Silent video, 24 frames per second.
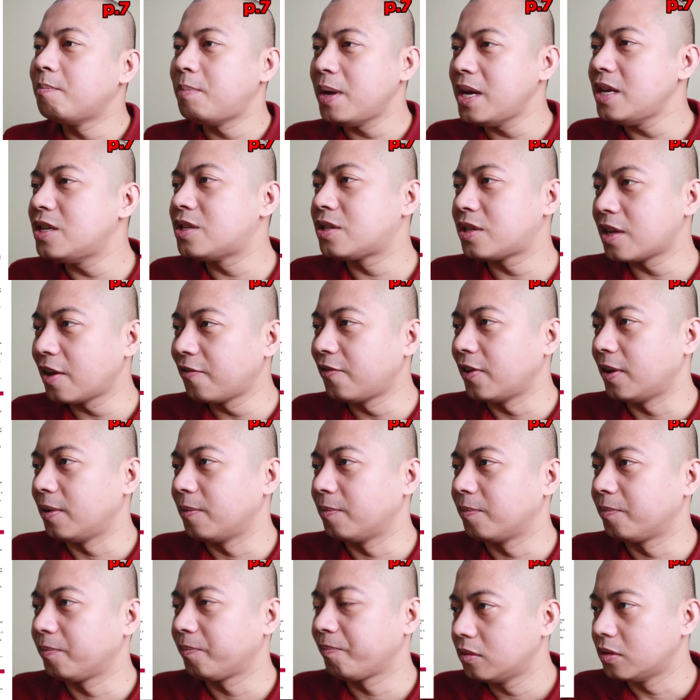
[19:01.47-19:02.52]
Page
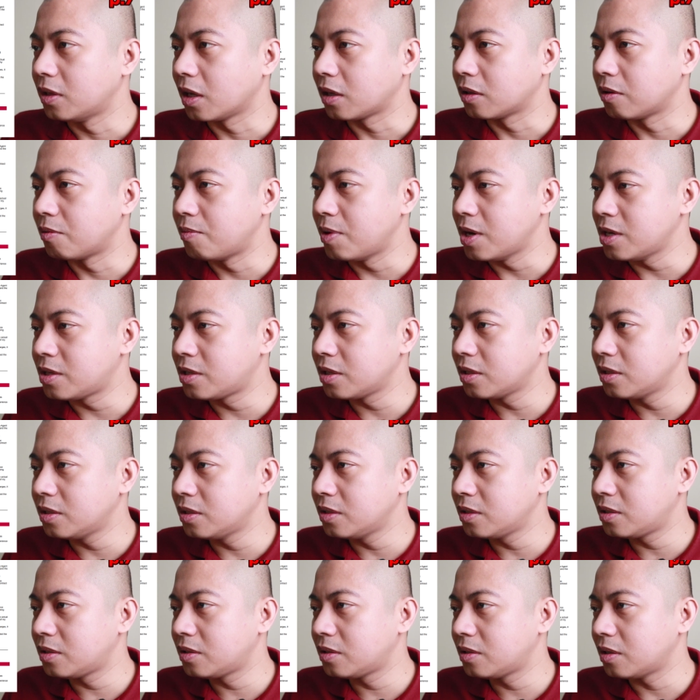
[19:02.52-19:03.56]
7.
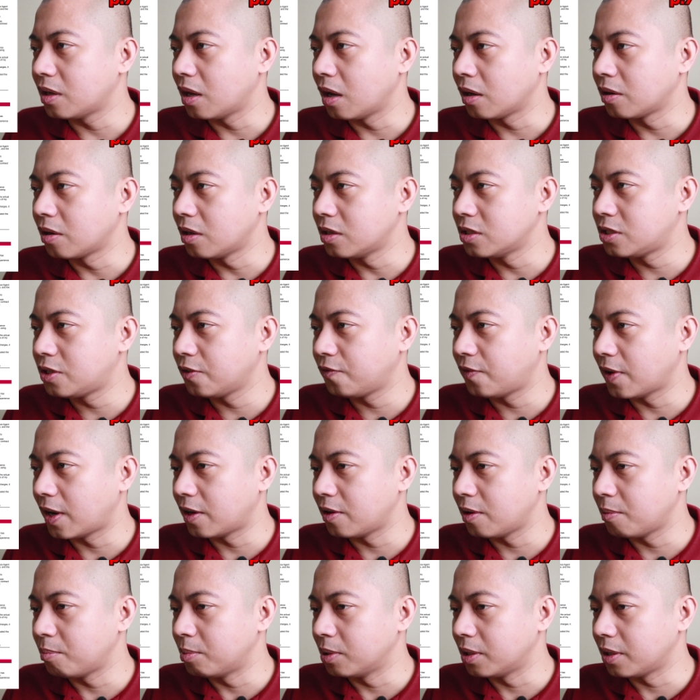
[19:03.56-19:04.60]
Declarations, acknowledge of
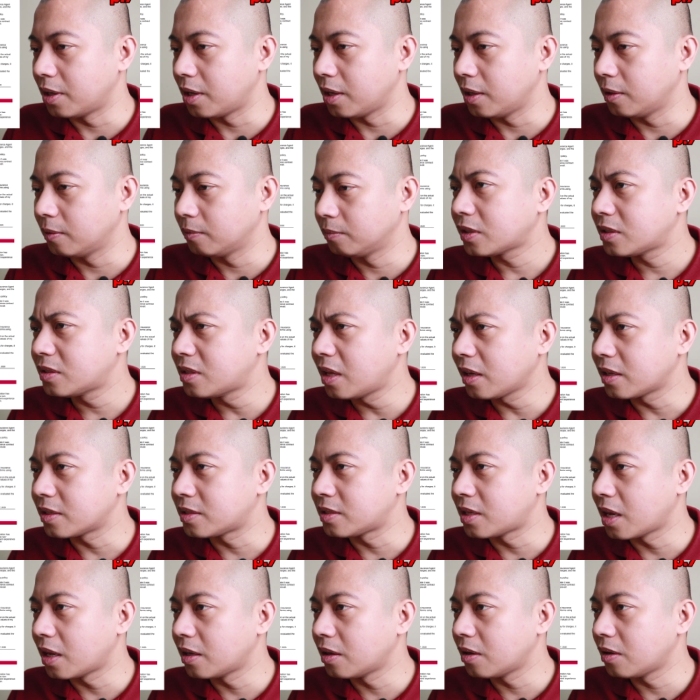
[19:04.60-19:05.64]
variability. It's like a
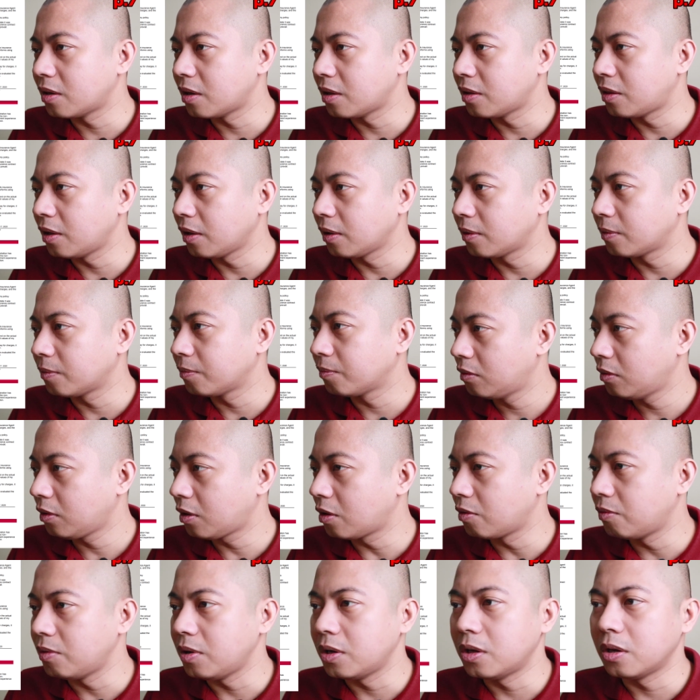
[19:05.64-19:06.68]
standard, I think. You
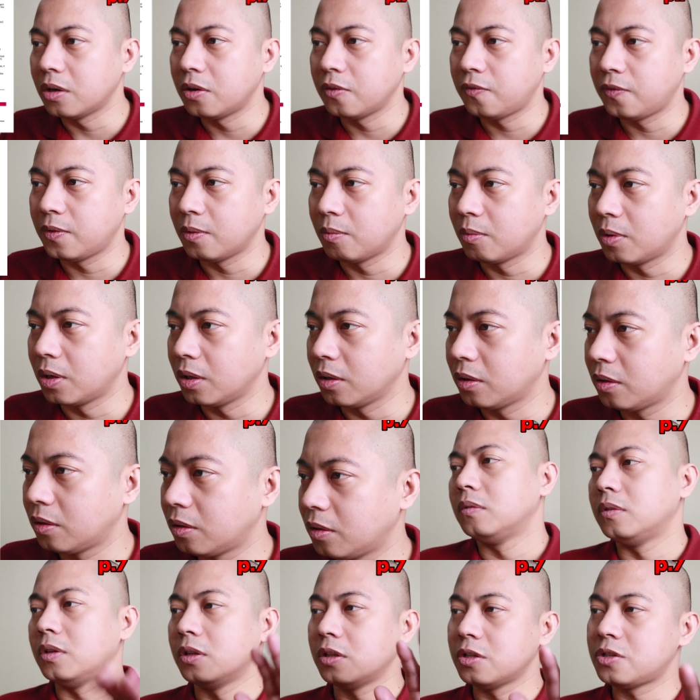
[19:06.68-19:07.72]
can read it if you want.
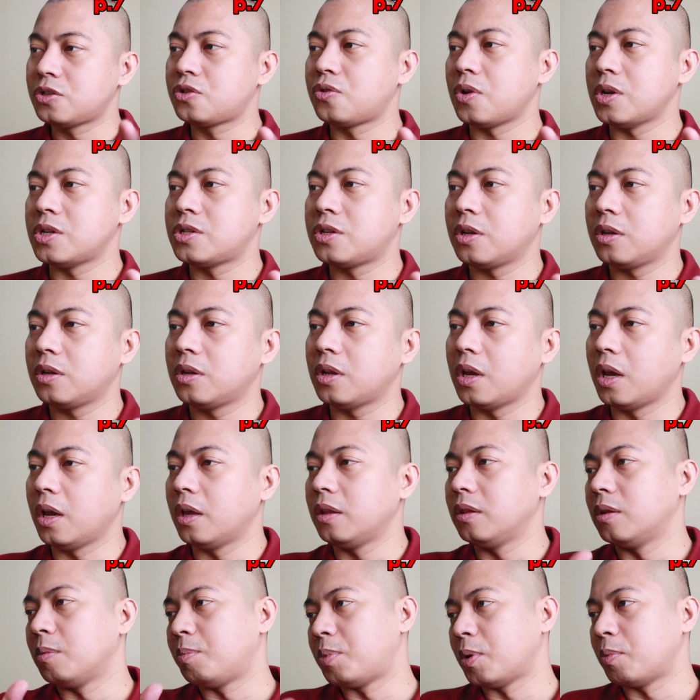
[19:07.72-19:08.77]
The illustration
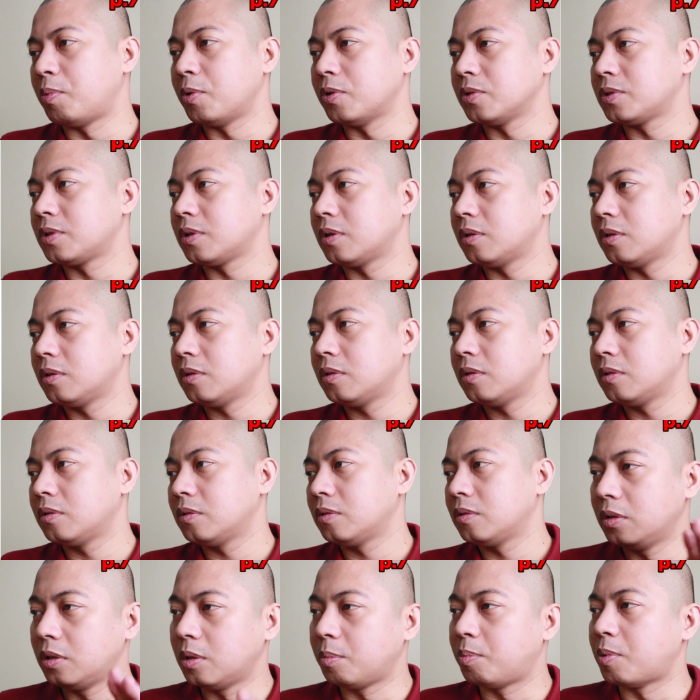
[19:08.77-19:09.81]
and the proposal
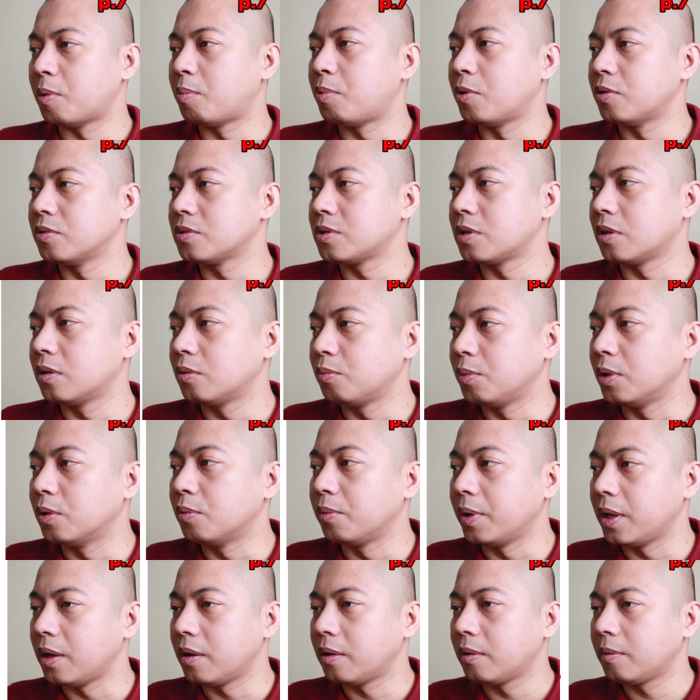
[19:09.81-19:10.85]
will
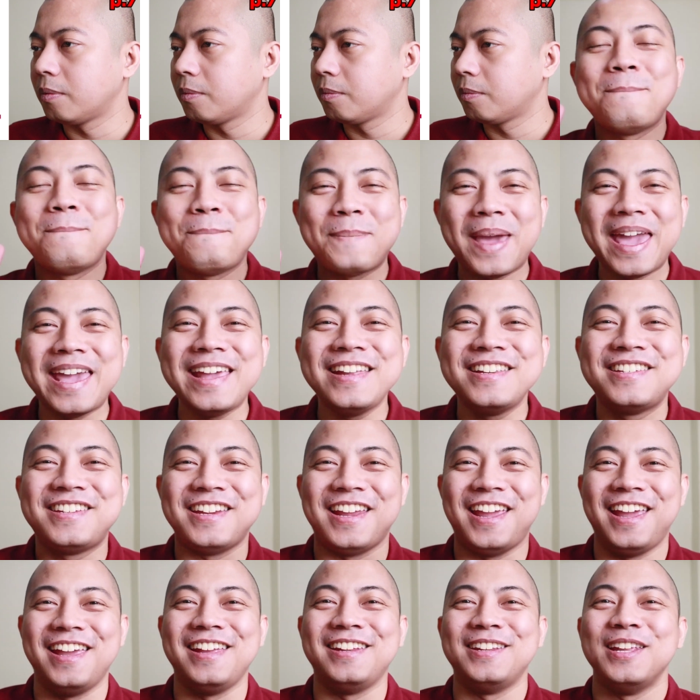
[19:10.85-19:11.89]
win. Page
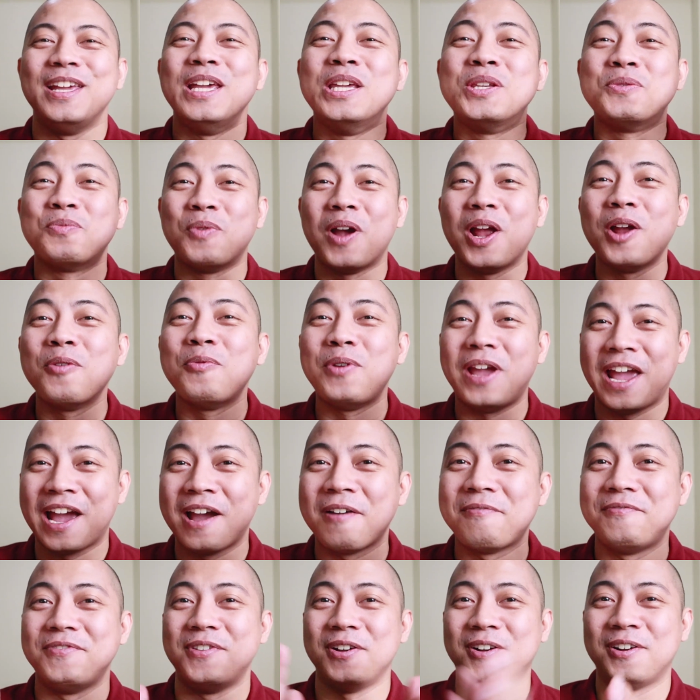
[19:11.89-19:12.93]
8 is where we
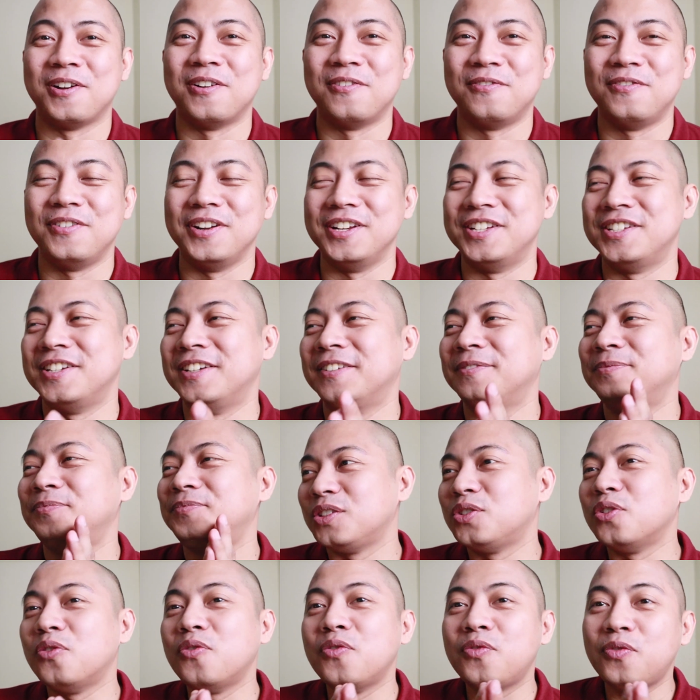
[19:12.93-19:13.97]
have the coverage.
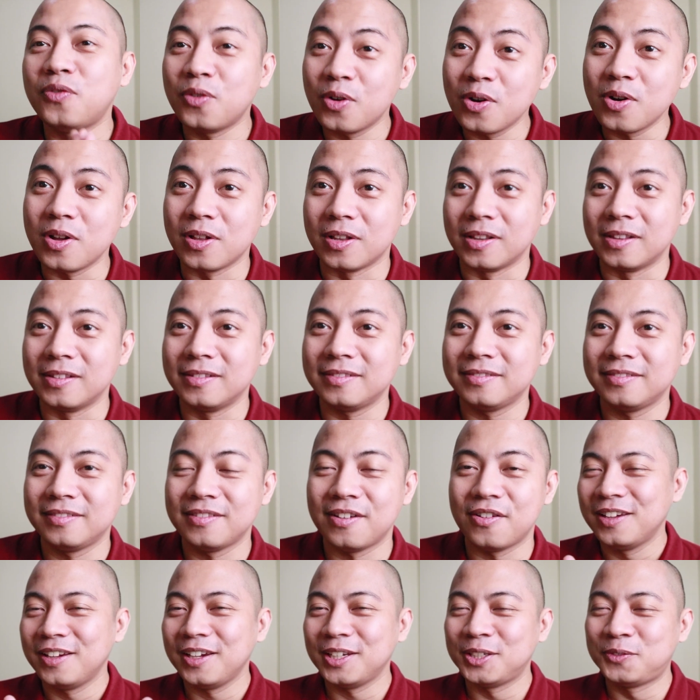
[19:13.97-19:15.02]
So Vol
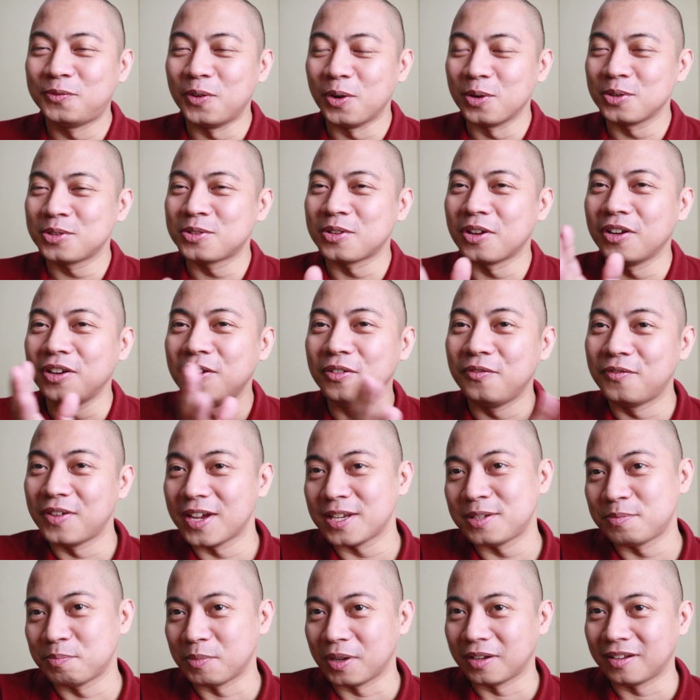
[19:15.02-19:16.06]
is focused on
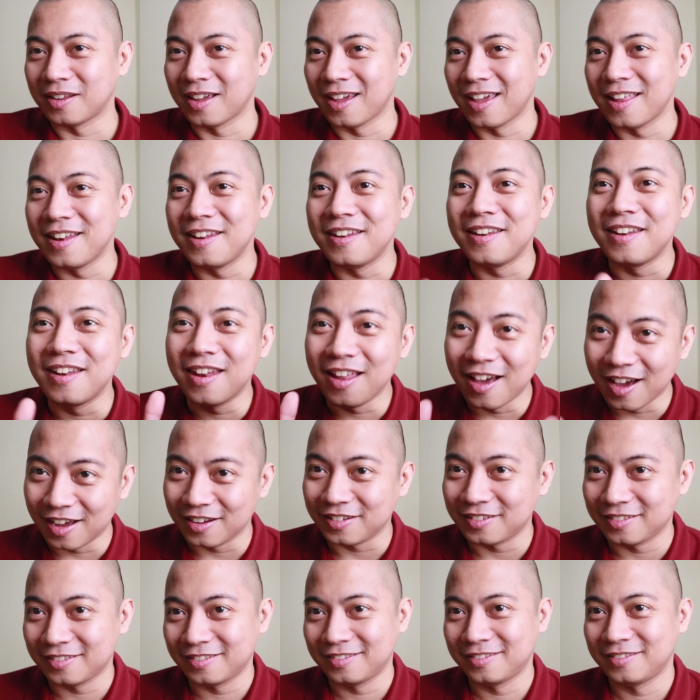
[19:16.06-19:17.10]
investment and
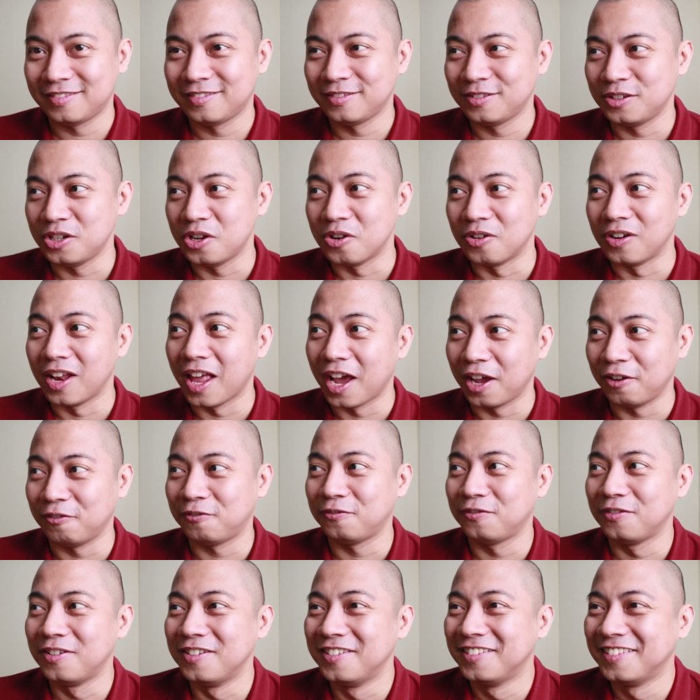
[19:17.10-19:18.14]
not your
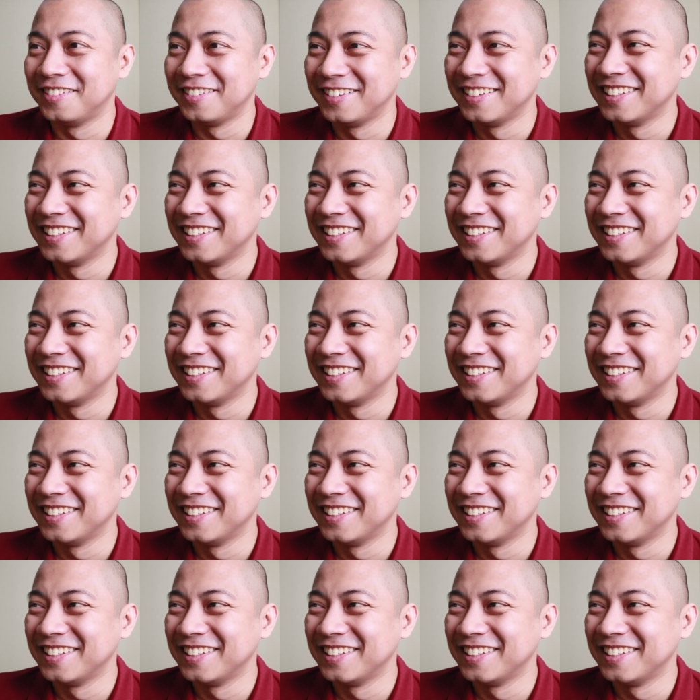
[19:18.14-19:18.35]
life.